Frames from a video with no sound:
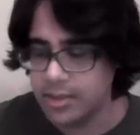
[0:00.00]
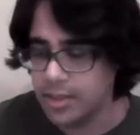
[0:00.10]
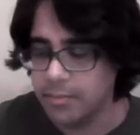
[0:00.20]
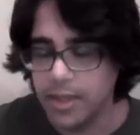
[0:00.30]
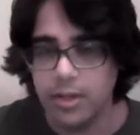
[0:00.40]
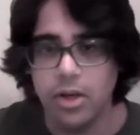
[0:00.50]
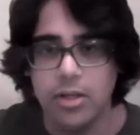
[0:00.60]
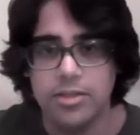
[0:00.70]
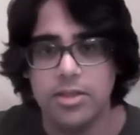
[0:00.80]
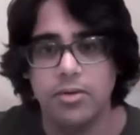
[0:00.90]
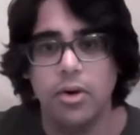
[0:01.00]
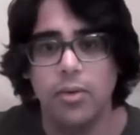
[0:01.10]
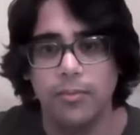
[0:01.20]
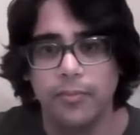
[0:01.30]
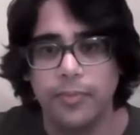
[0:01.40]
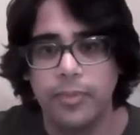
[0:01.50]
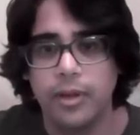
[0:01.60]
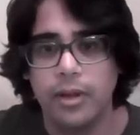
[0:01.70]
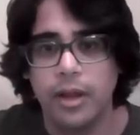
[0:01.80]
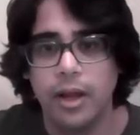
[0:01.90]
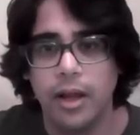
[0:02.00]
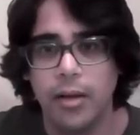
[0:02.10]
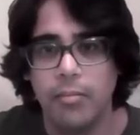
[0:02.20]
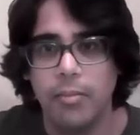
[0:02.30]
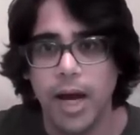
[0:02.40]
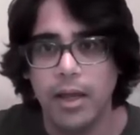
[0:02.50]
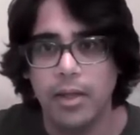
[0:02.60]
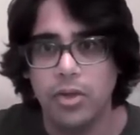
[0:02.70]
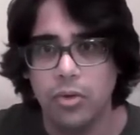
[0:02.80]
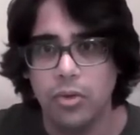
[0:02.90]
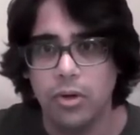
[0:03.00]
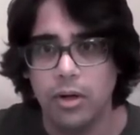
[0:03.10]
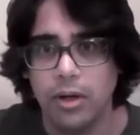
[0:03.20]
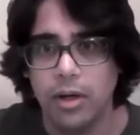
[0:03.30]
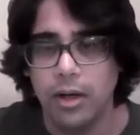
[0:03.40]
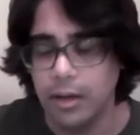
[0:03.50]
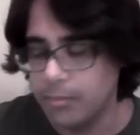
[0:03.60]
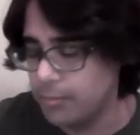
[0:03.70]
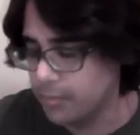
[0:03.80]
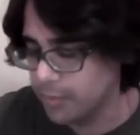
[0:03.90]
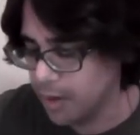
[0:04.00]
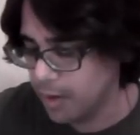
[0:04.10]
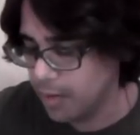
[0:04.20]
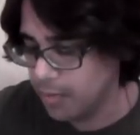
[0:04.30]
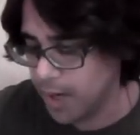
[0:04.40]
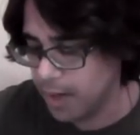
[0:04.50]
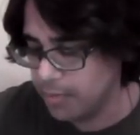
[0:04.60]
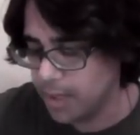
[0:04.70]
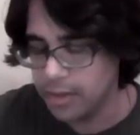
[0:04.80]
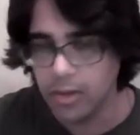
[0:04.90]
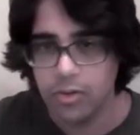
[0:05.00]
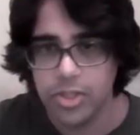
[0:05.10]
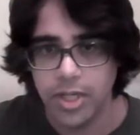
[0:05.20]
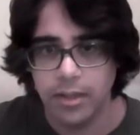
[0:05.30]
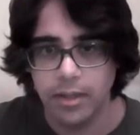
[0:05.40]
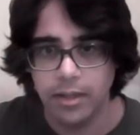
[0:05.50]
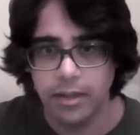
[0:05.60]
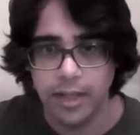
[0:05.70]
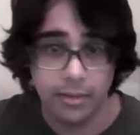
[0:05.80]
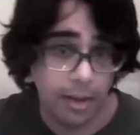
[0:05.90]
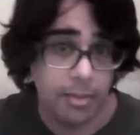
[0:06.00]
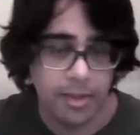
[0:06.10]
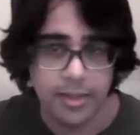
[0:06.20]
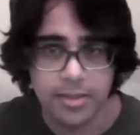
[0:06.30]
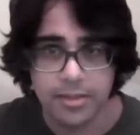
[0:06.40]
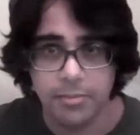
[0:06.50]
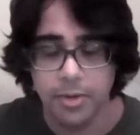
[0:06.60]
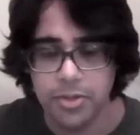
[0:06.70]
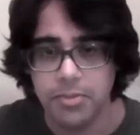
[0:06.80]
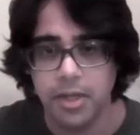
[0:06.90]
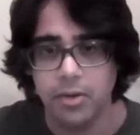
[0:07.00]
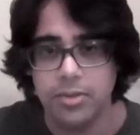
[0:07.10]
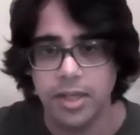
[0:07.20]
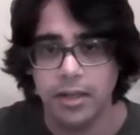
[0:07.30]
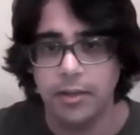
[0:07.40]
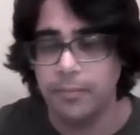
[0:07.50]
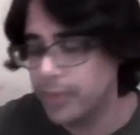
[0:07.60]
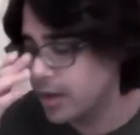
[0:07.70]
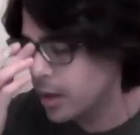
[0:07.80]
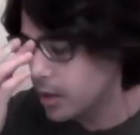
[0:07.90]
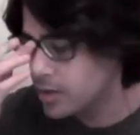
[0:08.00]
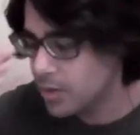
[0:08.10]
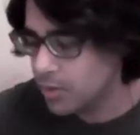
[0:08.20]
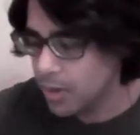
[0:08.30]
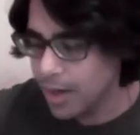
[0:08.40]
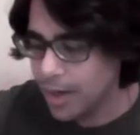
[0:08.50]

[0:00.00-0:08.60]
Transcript: to something non-zero uh, by your um, uh, by by the cochain. That I mean, that's supposed to be a co-cycle. So